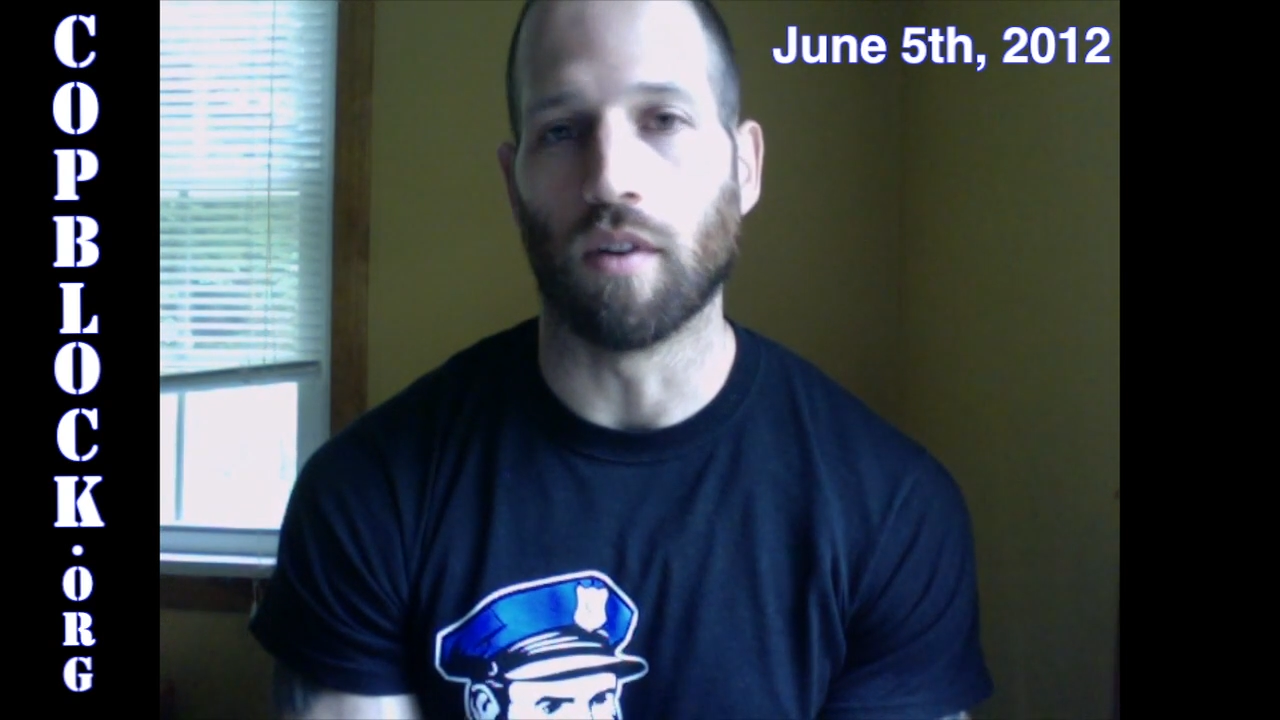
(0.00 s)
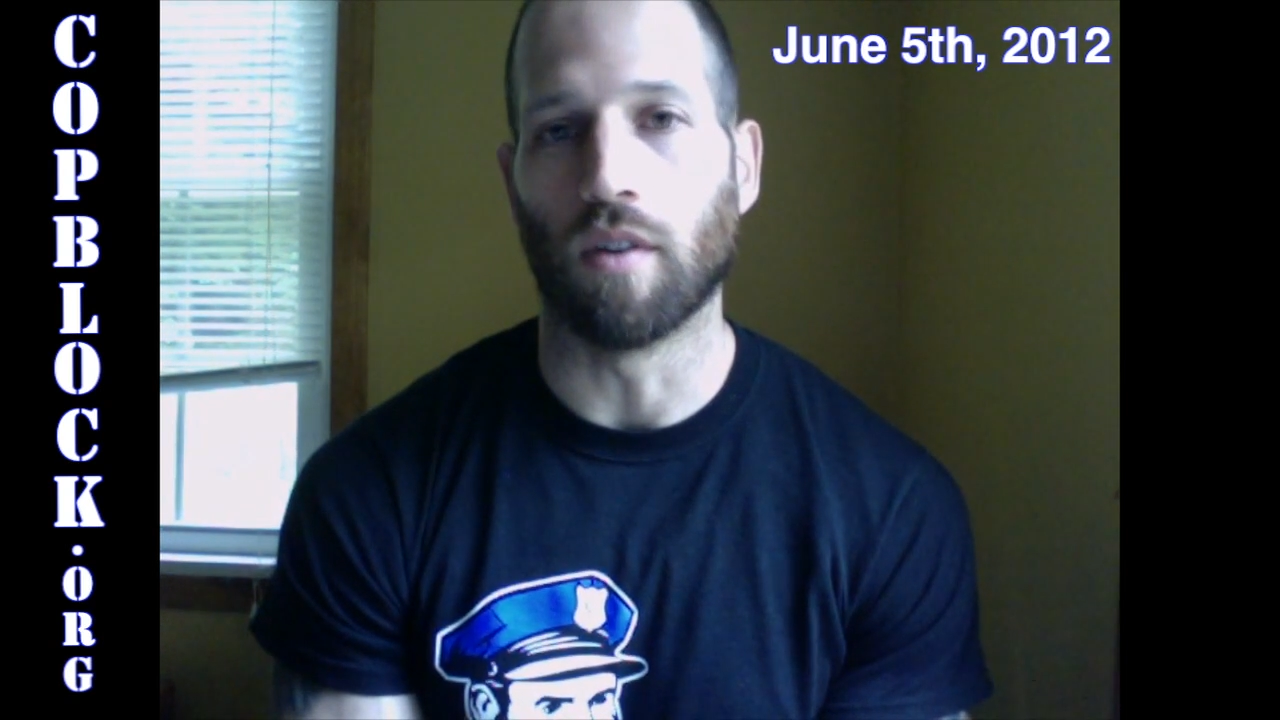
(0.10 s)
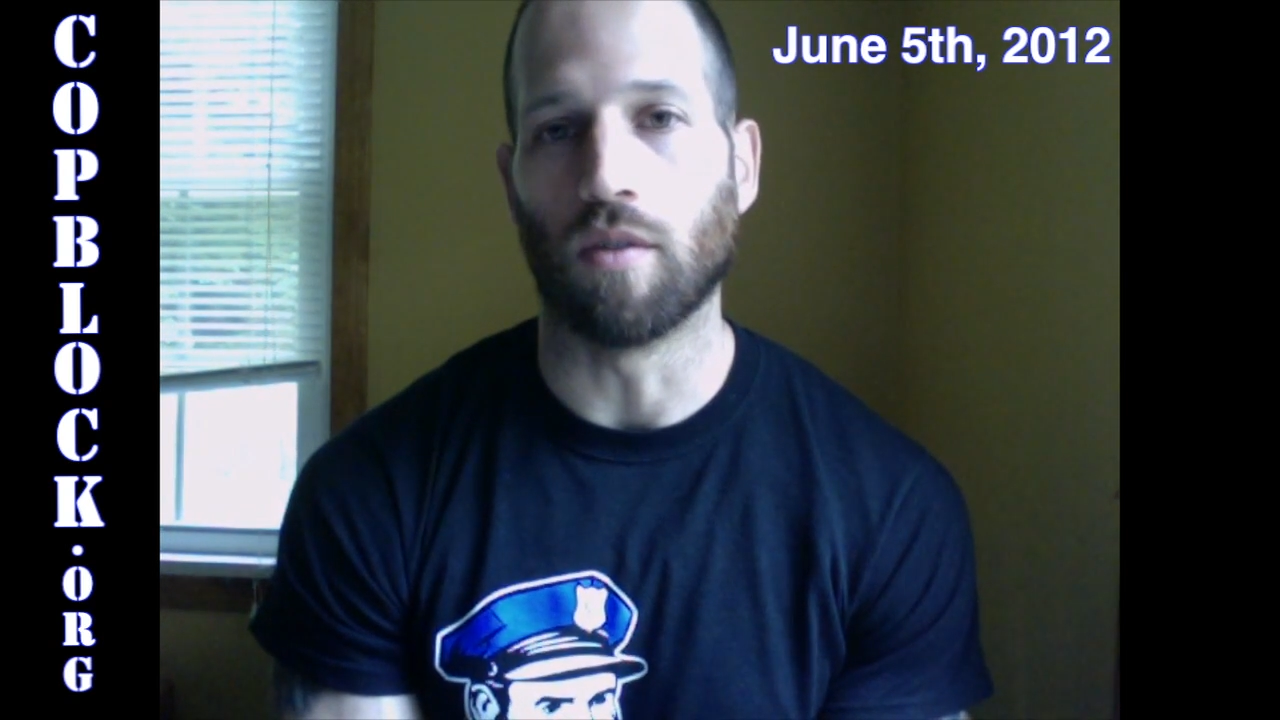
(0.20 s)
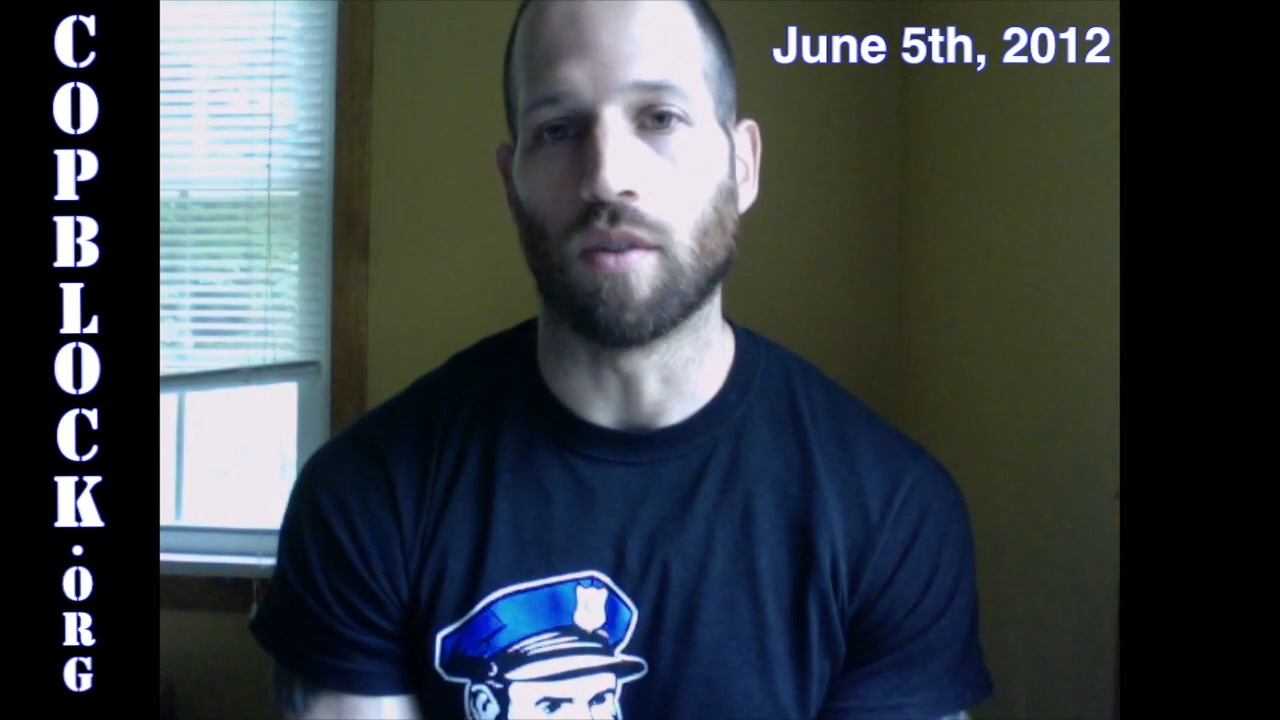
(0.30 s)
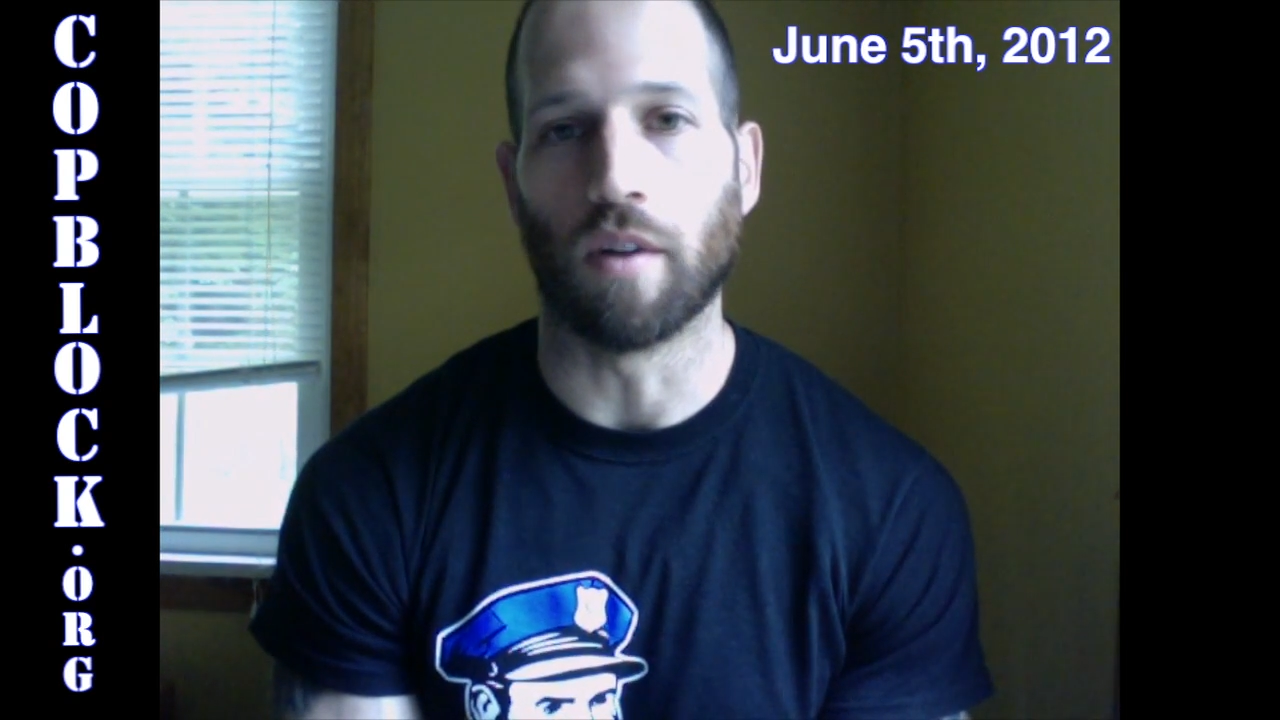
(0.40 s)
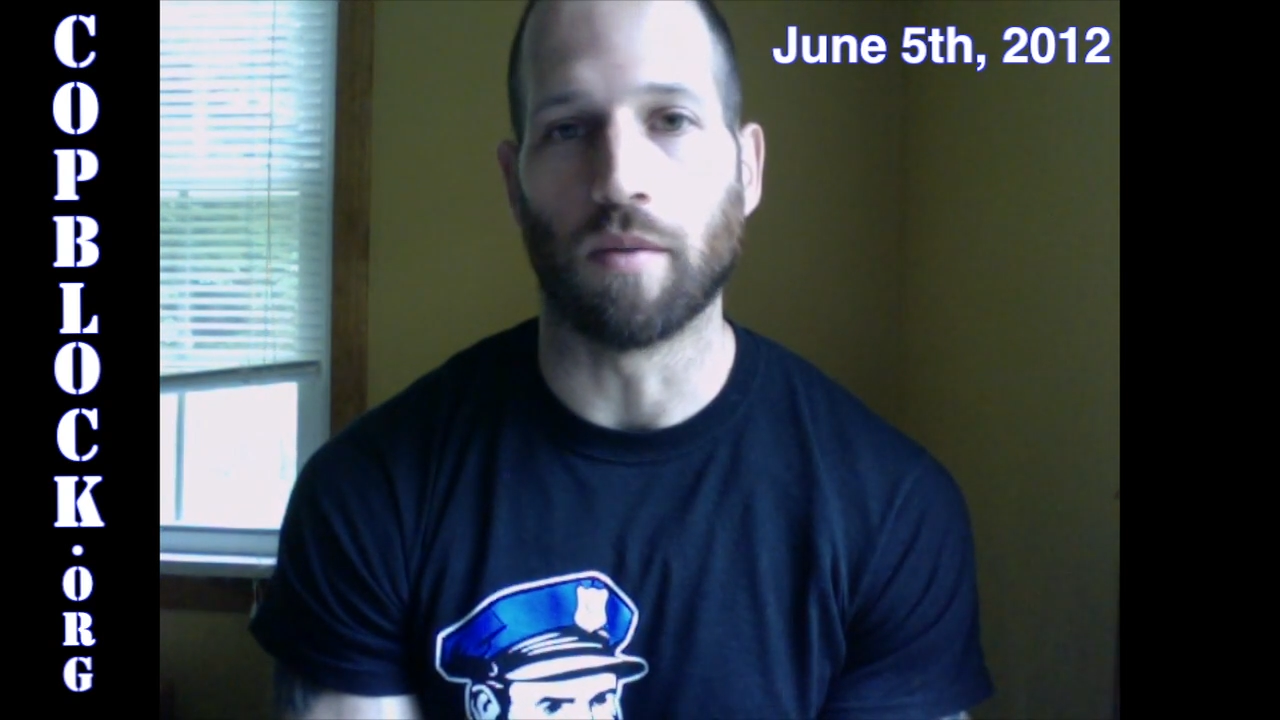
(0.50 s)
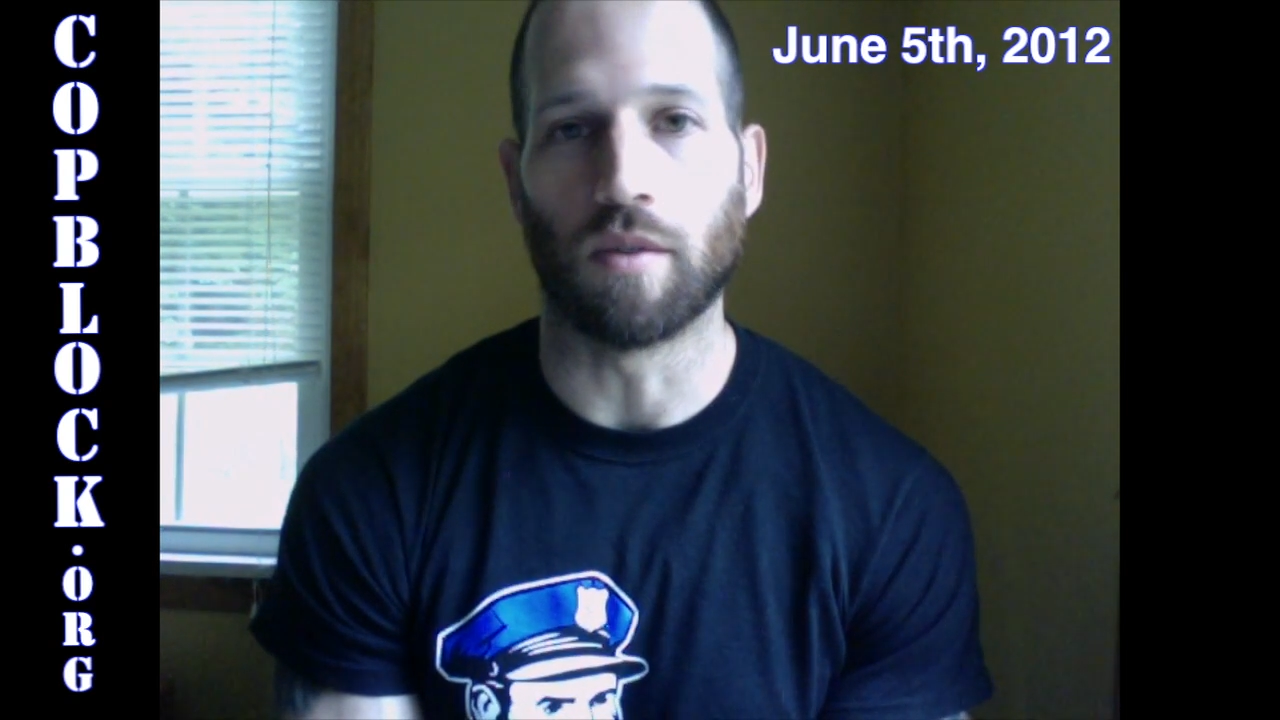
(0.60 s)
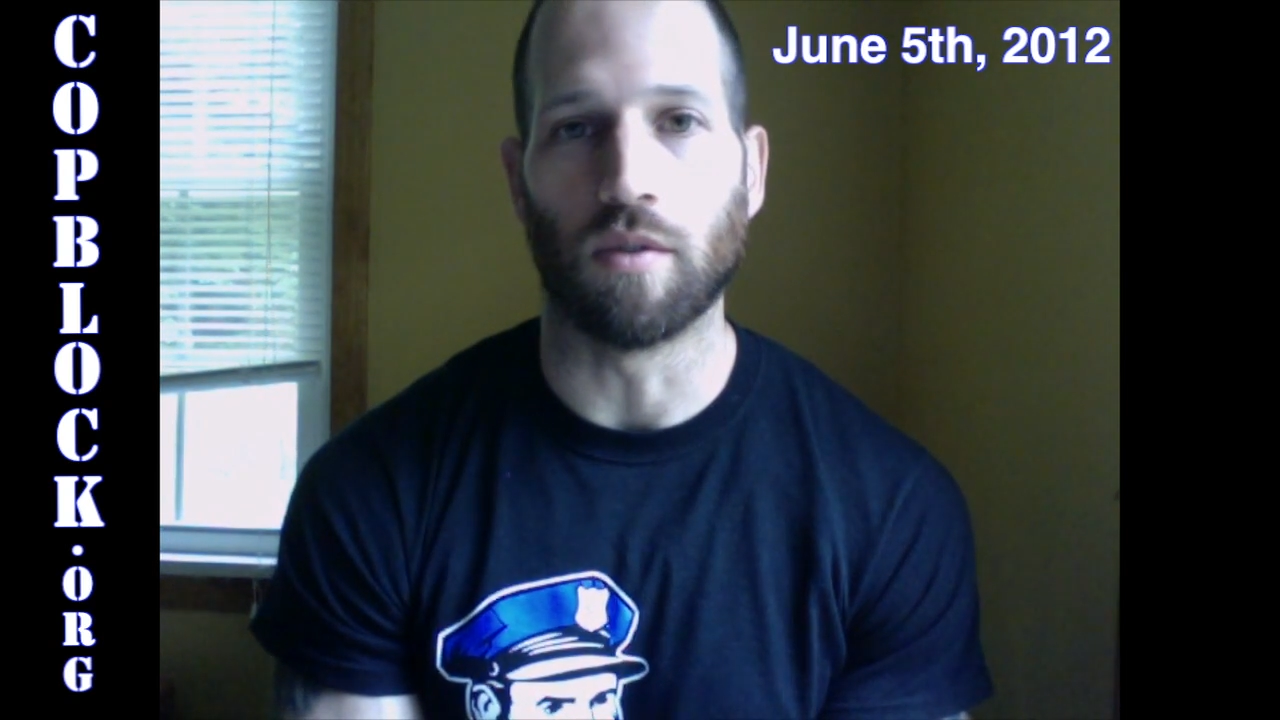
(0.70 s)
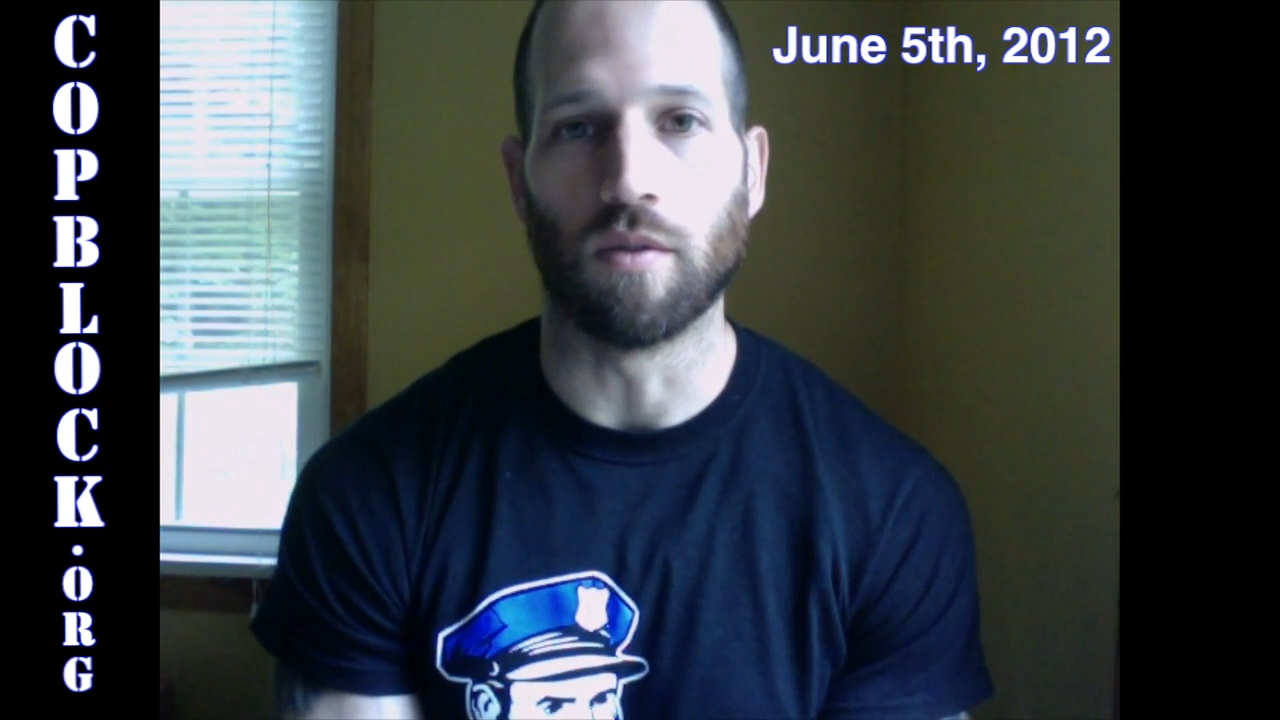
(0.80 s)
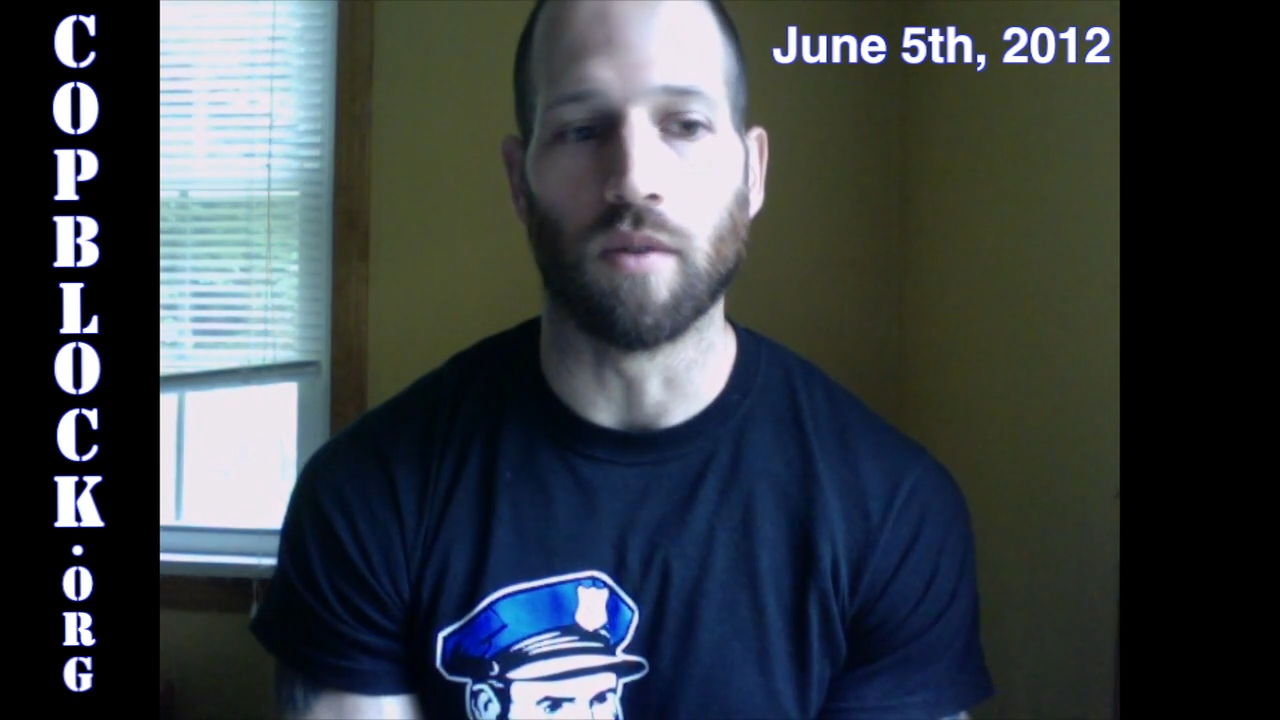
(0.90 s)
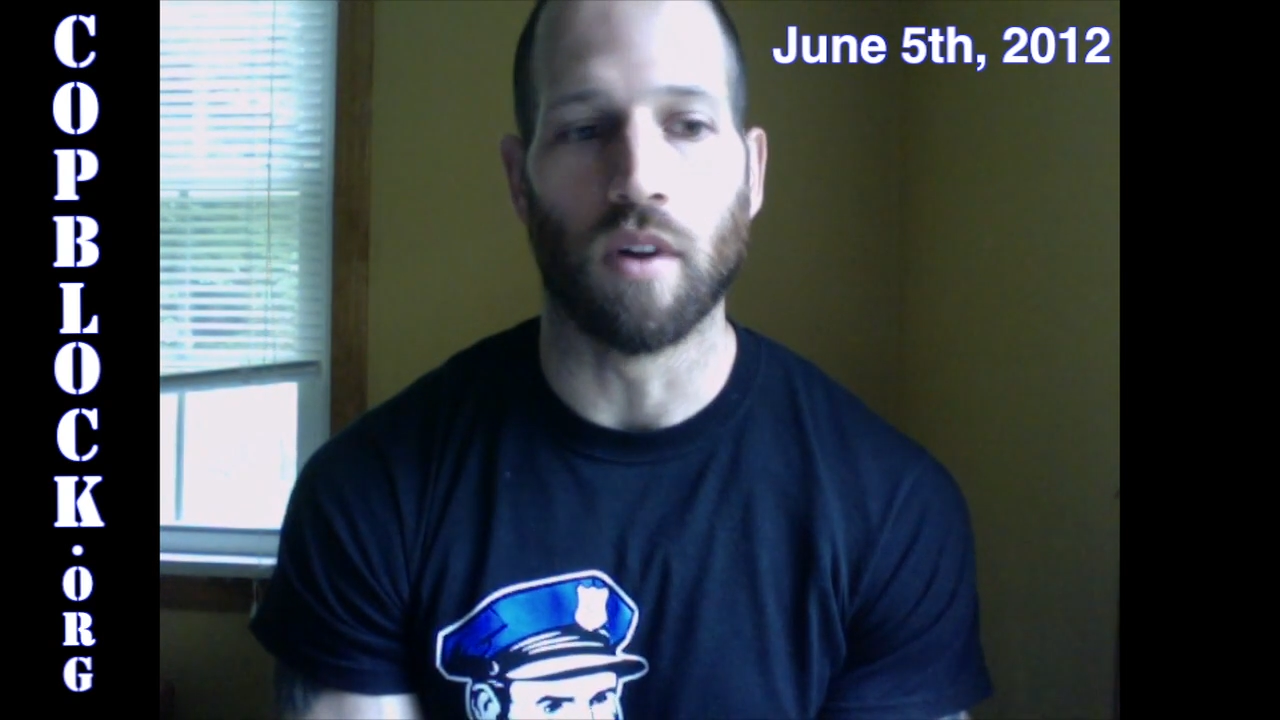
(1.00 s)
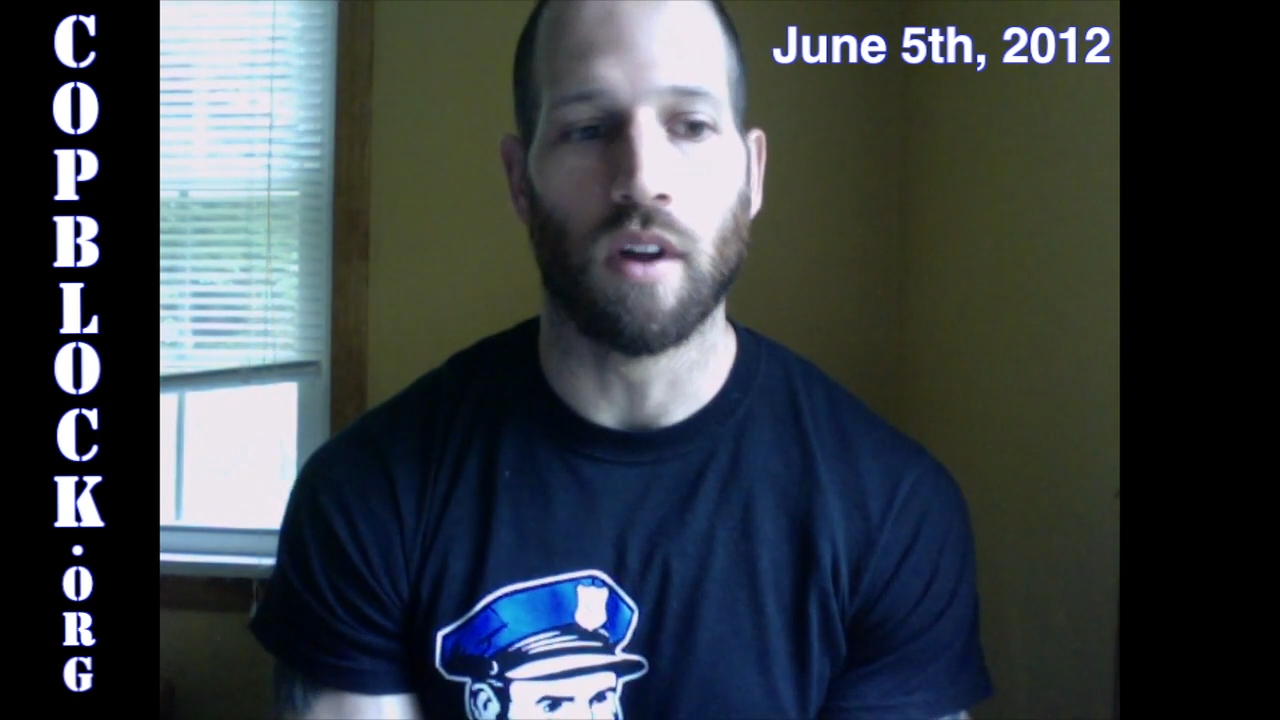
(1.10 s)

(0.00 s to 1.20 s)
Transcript: and who claims to